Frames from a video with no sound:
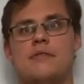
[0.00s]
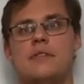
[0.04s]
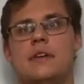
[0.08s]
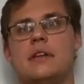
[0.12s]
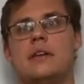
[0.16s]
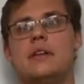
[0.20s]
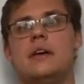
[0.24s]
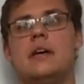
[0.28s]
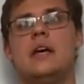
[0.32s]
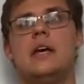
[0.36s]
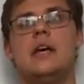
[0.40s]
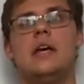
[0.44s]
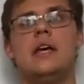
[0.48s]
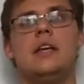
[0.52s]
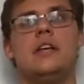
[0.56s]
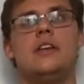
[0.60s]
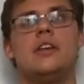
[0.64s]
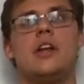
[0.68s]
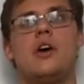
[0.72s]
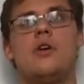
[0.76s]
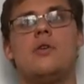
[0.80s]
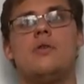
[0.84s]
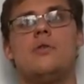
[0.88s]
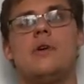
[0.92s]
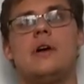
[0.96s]
And, you
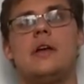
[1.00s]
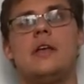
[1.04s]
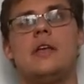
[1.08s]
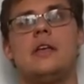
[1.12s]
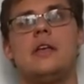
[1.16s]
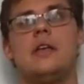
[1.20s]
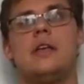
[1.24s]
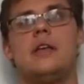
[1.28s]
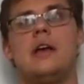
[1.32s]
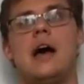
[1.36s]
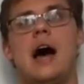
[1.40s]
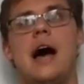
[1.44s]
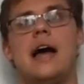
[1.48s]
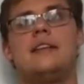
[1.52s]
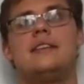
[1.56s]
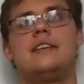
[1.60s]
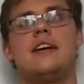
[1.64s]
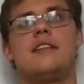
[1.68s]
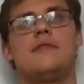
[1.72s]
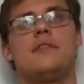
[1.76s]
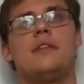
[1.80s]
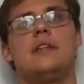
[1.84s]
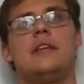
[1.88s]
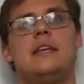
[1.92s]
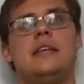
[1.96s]
know, I
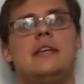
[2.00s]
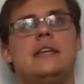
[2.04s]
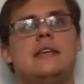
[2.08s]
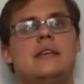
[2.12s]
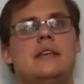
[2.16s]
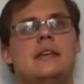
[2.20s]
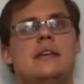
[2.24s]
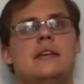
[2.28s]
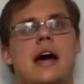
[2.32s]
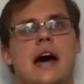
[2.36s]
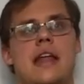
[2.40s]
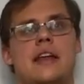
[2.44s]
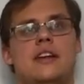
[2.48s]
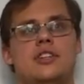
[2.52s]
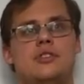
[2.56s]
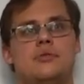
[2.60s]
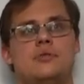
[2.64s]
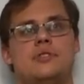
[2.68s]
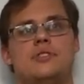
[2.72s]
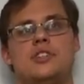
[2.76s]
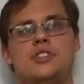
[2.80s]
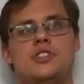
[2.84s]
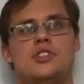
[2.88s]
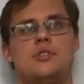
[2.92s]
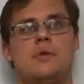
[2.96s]
definitely got into a
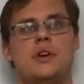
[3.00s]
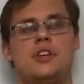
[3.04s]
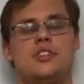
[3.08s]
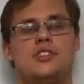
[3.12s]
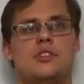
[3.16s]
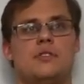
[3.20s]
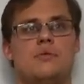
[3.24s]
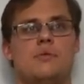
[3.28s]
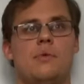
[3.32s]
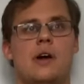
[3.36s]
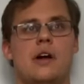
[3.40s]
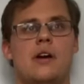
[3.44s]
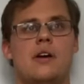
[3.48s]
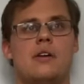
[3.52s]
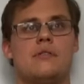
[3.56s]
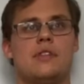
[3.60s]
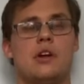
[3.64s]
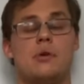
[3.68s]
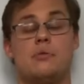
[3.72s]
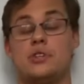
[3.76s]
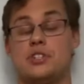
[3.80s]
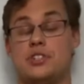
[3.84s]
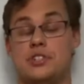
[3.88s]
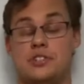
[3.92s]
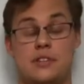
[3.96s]
situation where there
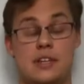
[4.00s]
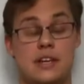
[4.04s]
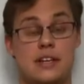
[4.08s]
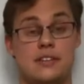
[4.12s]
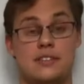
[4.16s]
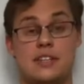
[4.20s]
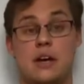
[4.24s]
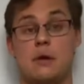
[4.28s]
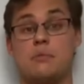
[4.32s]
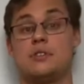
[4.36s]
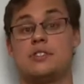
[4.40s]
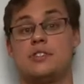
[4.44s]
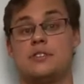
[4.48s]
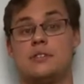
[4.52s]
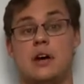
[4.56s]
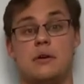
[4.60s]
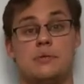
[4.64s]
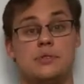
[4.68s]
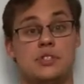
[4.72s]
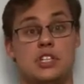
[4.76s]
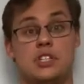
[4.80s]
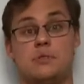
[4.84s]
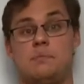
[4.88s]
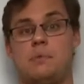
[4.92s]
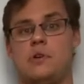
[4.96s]
were just things I was, I was
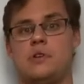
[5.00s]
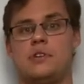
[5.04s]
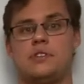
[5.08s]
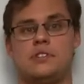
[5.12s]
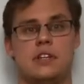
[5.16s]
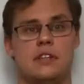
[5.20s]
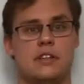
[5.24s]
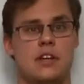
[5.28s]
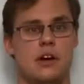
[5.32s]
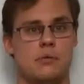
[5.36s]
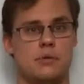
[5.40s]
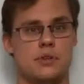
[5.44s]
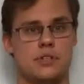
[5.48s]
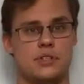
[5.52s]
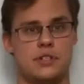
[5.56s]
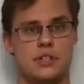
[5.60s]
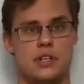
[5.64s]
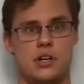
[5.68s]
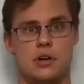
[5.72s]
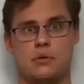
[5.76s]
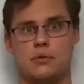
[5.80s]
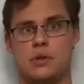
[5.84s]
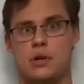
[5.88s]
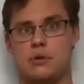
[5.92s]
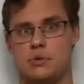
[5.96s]
experiencing. There was, you
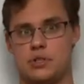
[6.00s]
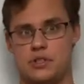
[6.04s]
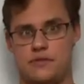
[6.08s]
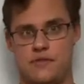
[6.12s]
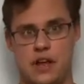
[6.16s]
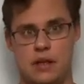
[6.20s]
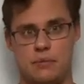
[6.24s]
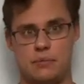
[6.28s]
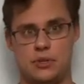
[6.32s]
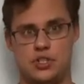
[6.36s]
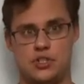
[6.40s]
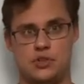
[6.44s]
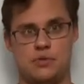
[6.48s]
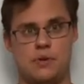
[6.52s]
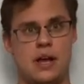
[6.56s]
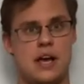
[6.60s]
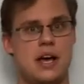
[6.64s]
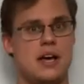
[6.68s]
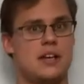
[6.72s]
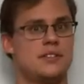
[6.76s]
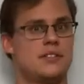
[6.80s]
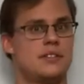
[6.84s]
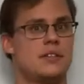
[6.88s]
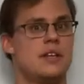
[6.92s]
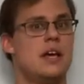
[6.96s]
know, there was family
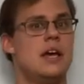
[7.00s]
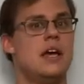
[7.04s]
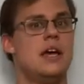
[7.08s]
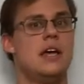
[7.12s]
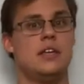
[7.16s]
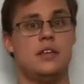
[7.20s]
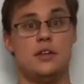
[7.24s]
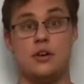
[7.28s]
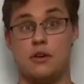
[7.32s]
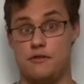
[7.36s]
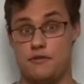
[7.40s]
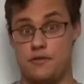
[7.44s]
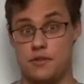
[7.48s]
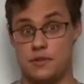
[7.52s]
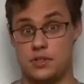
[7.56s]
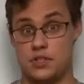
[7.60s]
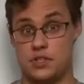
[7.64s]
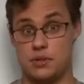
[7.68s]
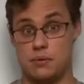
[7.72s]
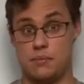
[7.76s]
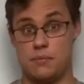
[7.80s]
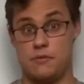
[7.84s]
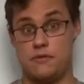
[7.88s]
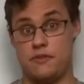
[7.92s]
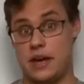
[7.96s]
stress, you know,
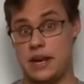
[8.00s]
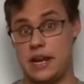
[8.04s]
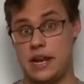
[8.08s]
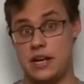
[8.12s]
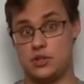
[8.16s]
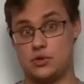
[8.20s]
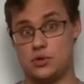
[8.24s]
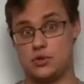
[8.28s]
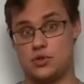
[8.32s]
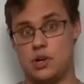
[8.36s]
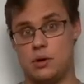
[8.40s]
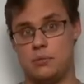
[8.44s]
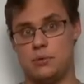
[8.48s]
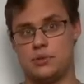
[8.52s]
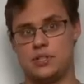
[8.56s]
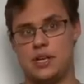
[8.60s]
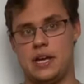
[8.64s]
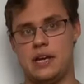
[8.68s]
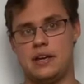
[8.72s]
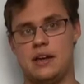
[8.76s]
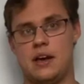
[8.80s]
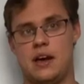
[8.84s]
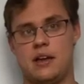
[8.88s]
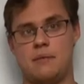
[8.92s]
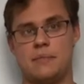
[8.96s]
some financial troubles I
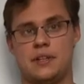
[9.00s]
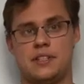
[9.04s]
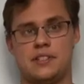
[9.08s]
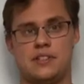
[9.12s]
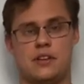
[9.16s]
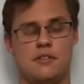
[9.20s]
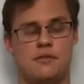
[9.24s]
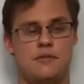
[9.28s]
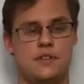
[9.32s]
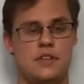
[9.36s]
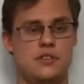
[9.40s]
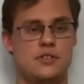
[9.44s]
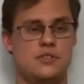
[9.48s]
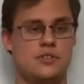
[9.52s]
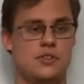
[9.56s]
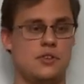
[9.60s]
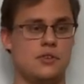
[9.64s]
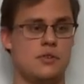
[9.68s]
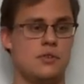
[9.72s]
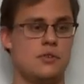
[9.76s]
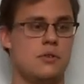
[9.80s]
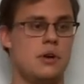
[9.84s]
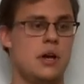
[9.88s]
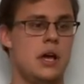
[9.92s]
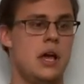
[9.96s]
had gotten myself
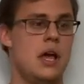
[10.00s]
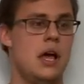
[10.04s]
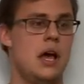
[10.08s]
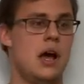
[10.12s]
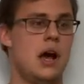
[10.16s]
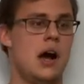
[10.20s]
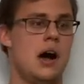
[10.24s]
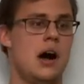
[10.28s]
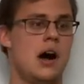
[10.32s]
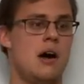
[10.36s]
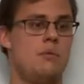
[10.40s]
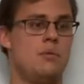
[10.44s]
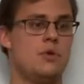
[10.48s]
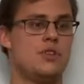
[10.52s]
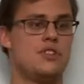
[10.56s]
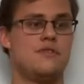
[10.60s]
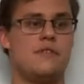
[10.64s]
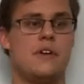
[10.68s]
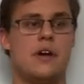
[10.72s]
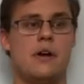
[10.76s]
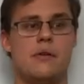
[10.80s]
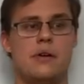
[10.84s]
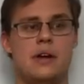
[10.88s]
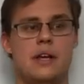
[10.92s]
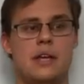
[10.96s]
into, um, was
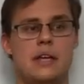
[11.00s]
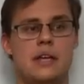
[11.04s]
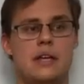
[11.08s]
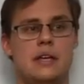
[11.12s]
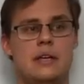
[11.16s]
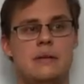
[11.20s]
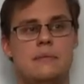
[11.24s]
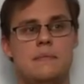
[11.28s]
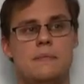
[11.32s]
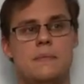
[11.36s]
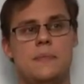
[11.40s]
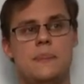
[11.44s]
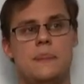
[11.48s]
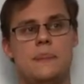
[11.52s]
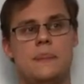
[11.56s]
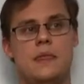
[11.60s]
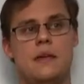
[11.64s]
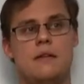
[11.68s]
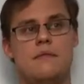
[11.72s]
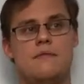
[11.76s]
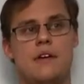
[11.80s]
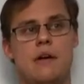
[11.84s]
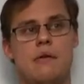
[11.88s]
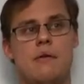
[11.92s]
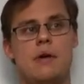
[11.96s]
very,
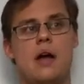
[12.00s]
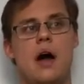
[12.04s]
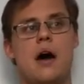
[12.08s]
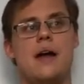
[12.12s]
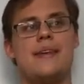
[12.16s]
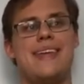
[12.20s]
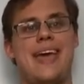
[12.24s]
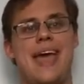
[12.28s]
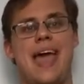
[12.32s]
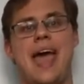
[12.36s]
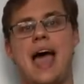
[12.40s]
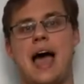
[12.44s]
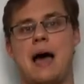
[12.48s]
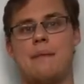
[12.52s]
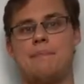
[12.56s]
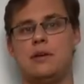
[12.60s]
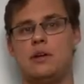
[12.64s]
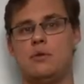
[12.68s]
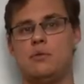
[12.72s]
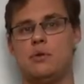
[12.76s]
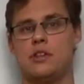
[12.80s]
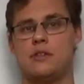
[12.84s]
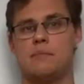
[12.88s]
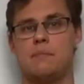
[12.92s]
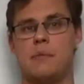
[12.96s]
very unhappy
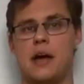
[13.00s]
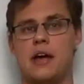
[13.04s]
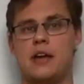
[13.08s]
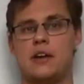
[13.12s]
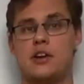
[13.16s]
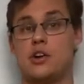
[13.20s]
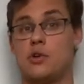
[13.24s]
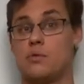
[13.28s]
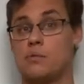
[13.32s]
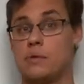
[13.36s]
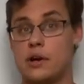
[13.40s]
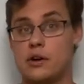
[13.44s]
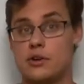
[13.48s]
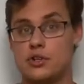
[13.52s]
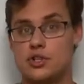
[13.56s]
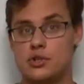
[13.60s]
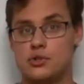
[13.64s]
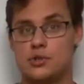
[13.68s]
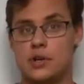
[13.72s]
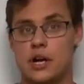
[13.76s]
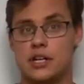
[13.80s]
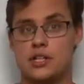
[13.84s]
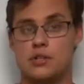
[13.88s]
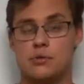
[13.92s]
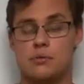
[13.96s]
with my career
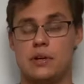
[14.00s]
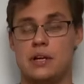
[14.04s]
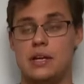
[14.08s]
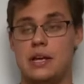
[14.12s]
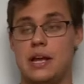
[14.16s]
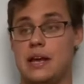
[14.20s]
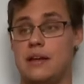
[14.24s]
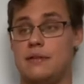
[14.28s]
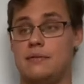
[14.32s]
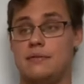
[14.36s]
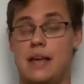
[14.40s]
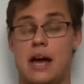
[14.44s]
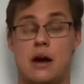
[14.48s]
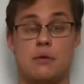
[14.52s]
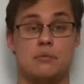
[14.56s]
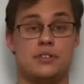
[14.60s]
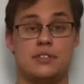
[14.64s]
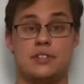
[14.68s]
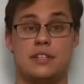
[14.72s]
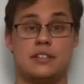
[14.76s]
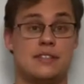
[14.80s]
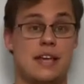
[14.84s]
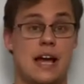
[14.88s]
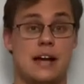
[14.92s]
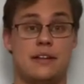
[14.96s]
trajectory, and that was
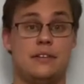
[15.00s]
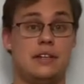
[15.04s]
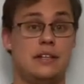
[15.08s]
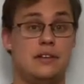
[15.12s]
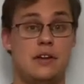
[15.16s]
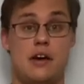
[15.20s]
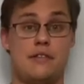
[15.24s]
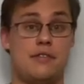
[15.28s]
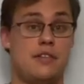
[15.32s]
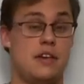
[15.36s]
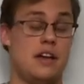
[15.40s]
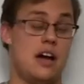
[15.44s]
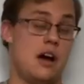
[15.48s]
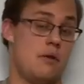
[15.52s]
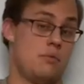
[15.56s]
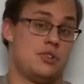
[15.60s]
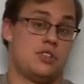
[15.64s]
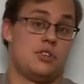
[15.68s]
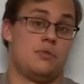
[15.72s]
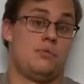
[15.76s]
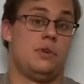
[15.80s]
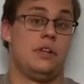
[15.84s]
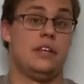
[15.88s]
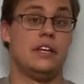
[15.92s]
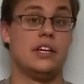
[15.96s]
exactly nothing. I
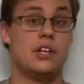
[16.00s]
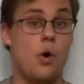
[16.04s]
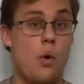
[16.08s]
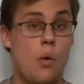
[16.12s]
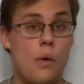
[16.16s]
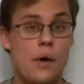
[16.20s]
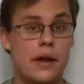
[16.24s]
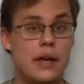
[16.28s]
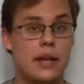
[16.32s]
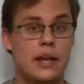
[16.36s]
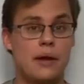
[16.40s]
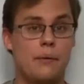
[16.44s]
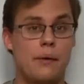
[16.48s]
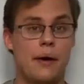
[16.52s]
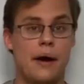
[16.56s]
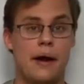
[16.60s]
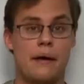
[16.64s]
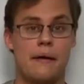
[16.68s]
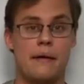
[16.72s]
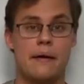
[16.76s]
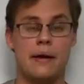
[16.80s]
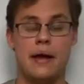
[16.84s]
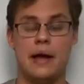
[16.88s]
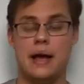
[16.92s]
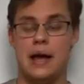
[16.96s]
wasn't really going
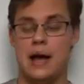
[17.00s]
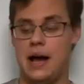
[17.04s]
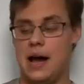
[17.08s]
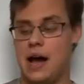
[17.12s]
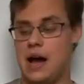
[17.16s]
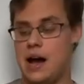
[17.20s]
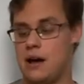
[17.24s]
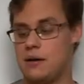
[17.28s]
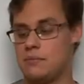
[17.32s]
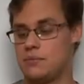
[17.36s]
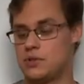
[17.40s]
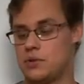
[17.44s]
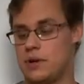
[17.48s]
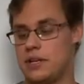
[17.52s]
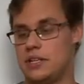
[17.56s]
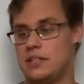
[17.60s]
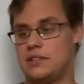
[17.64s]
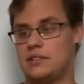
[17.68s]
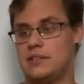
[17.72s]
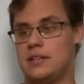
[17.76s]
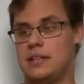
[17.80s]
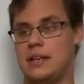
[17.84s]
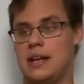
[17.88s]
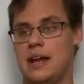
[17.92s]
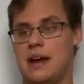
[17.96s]
anywhere, um, so I just
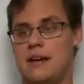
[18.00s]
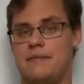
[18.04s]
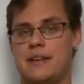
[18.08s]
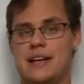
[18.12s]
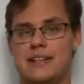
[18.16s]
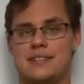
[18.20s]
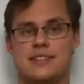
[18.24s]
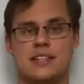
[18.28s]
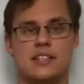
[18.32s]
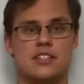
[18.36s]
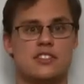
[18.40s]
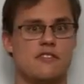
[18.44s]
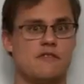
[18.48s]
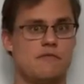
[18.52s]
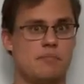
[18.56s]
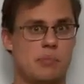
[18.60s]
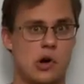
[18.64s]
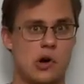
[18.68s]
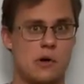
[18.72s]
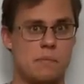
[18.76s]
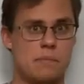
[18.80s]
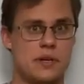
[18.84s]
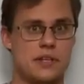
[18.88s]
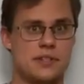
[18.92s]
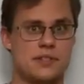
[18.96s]
didn't have that sense of
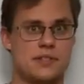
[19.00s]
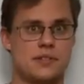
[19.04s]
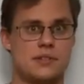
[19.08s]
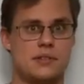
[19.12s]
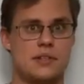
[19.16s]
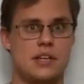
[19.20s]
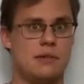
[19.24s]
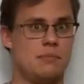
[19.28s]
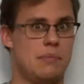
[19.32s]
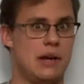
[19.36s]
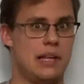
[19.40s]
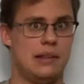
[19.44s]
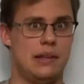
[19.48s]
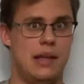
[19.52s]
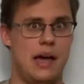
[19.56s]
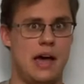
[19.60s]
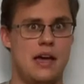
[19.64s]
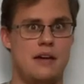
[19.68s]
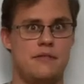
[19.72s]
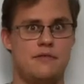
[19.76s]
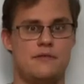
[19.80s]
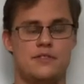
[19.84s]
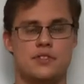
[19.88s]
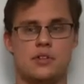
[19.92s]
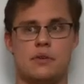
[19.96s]
purpose in my
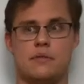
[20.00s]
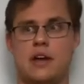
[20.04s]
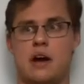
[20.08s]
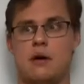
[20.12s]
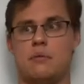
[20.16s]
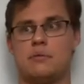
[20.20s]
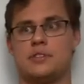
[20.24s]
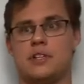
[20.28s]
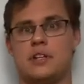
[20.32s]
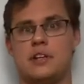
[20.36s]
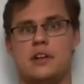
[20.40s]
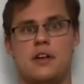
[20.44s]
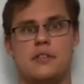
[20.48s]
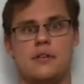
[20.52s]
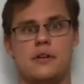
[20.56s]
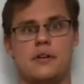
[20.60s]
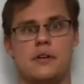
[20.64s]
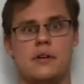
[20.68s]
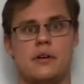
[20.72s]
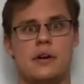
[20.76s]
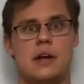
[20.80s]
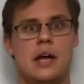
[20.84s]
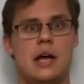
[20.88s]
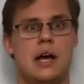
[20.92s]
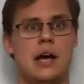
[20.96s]
life. So that was
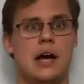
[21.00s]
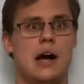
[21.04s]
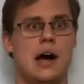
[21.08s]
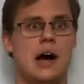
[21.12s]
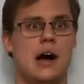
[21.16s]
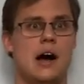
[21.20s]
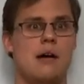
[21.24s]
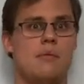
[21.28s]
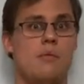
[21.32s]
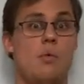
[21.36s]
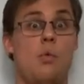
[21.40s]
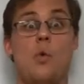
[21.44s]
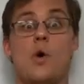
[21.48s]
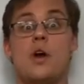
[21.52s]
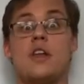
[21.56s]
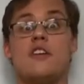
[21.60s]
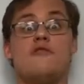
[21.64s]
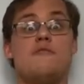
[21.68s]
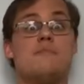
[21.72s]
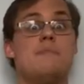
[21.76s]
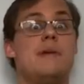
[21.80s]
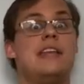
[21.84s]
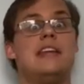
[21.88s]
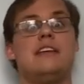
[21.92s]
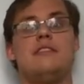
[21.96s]
another um, one of
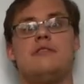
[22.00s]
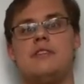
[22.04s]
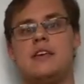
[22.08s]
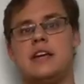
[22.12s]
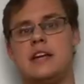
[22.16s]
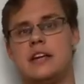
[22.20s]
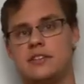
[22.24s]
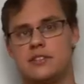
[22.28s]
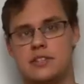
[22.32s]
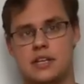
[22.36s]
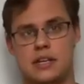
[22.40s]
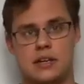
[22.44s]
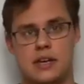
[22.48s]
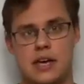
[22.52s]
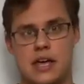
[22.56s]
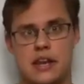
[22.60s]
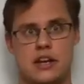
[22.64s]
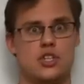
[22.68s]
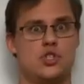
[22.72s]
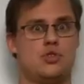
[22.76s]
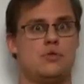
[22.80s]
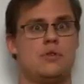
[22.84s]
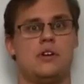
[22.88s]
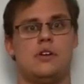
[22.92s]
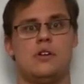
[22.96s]
many things that kind
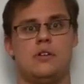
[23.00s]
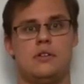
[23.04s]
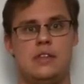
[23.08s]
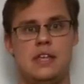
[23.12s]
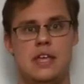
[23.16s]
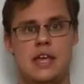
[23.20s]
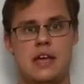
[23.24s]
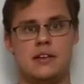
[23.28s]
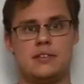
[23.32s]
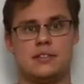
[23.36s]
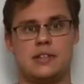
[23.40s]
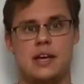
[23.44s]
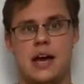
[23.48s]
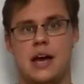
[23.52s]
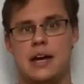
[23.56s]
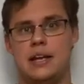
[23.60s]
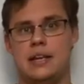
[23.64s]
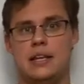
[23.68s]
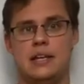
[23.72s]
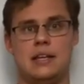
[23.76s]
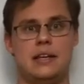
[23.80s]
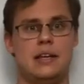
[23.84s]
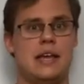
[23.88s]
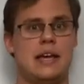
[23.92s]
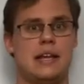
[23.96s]
of triggered the
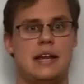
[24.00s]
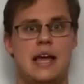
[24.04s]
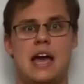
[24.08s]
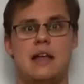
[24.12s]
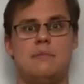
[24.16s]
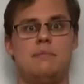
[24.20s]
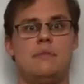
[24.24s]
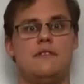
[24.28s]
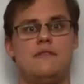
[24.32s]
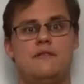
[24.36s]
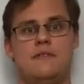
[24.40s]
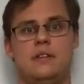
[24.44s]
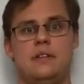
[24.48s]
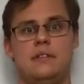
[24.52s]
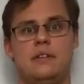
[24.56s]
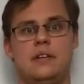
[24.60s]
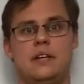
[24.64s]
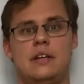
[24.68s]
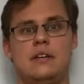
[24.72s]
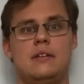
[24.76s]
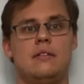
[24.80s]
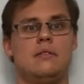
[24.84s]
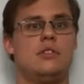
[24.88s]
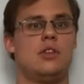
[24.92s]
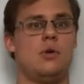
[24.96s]
anxiety and had me
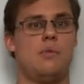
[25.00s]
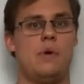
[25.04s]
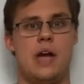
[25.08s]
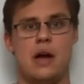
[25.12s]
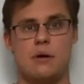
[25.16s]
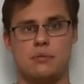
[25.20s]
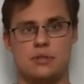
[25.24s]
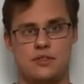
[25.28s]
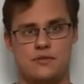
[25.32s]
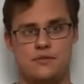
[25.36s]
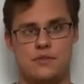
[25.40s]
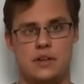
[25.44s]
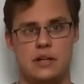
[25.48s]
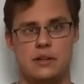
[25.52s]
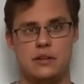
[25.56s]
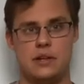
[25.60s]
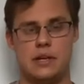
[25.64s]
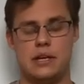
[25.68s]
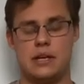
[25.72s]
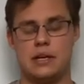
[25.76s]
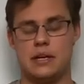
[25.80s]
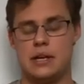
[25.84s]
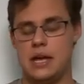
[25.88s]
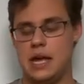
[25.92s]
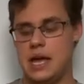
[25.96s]
feeling the way I was
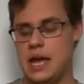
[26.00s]
feeling.